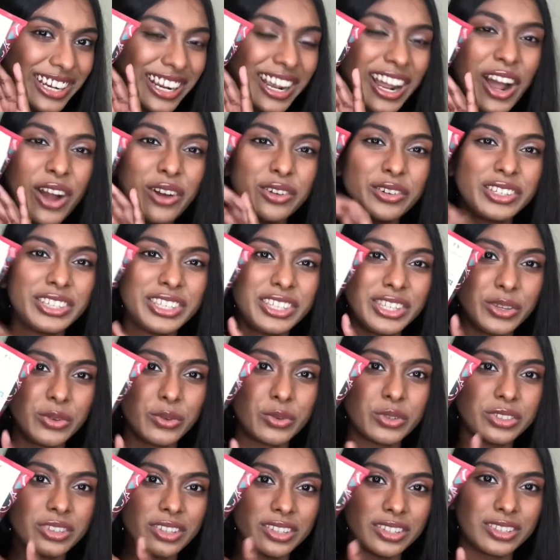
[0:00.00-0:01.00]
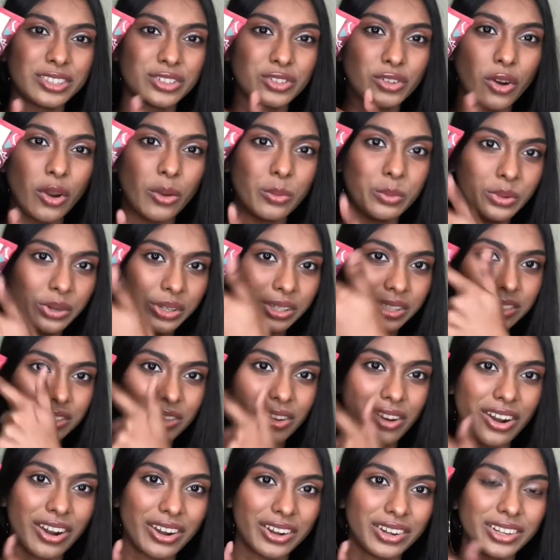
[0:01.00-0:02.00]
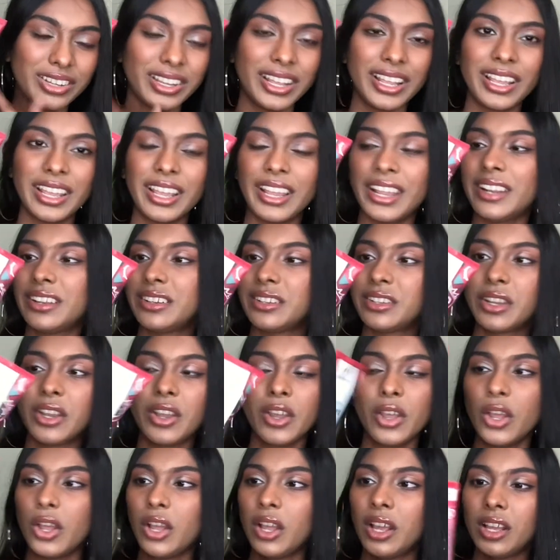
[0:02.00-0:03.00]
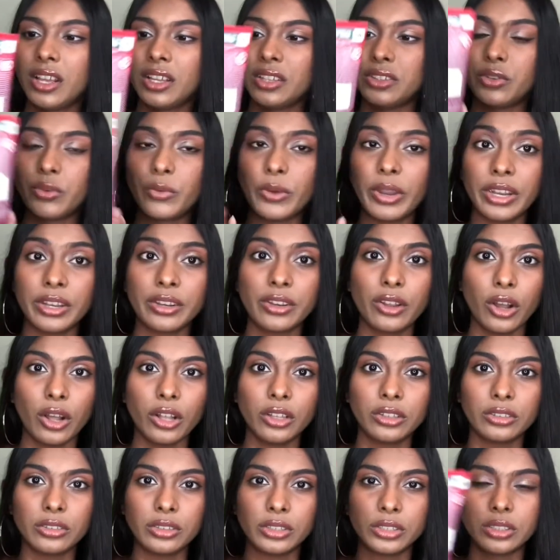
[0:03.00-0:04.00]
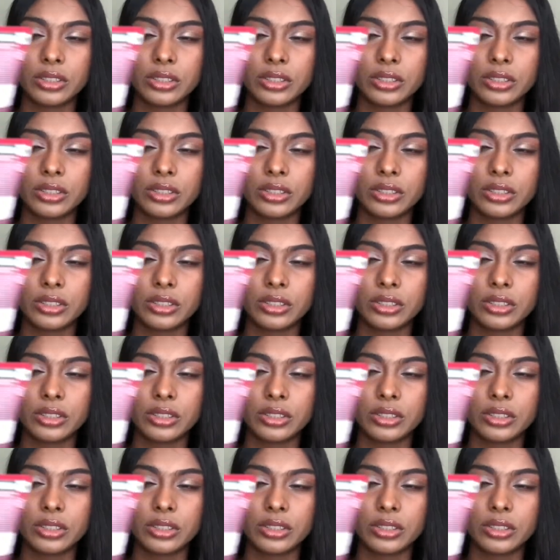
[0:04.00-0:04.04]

How cute the strawberries are, and the red color is